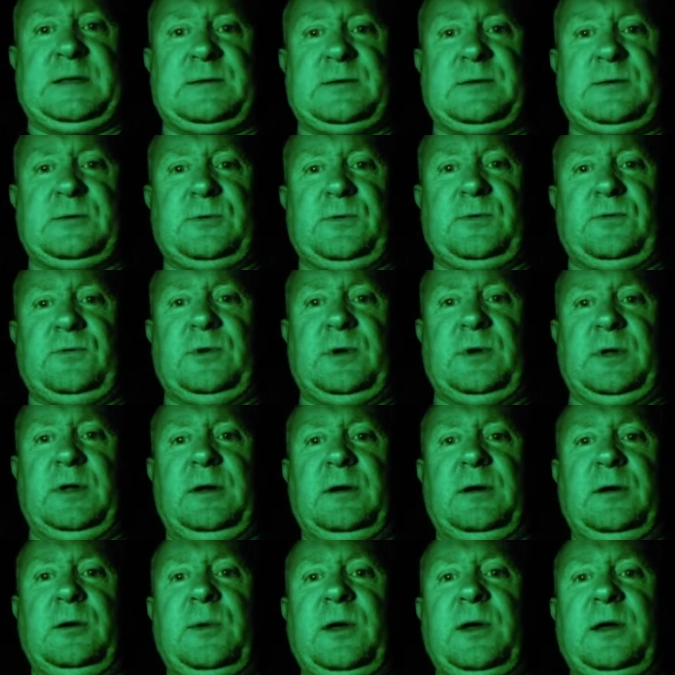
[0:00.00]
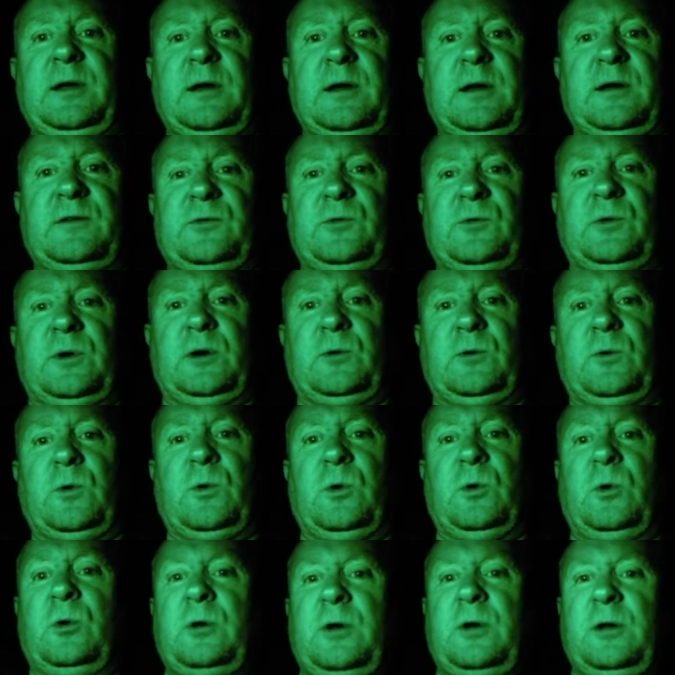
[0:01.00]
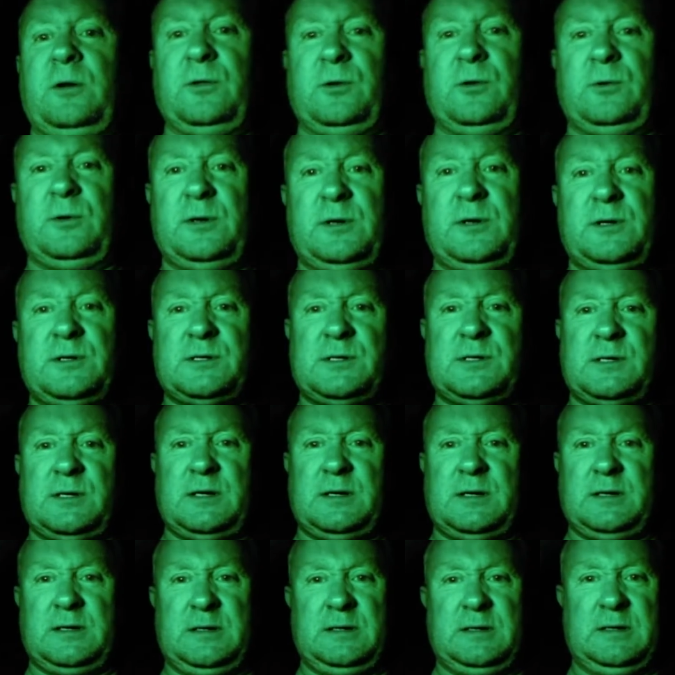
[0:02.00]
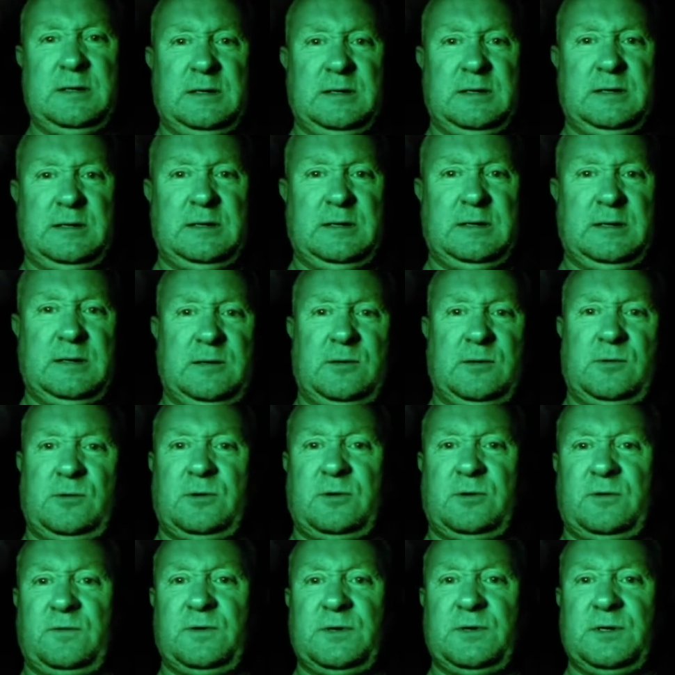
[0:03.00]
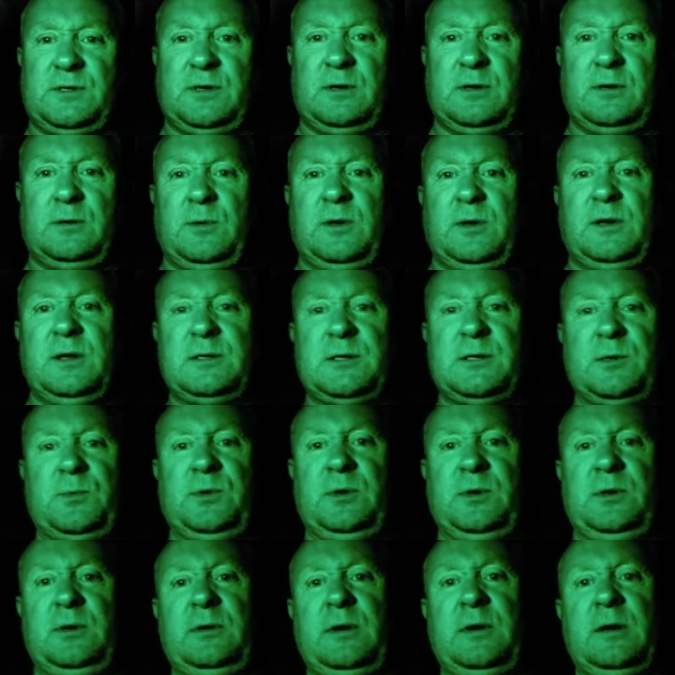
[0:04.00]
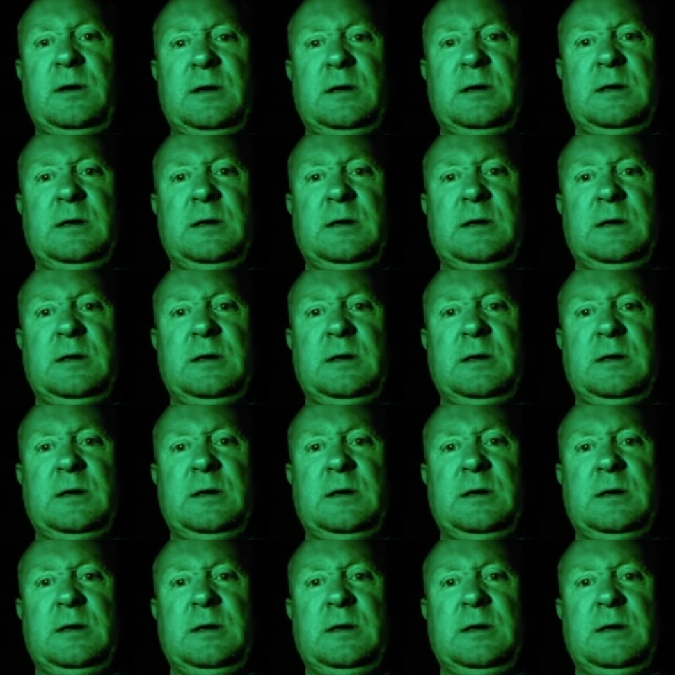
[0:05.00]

So we've really got to be careful where we're walking, otherwise uh, one of us is going to be disappearing.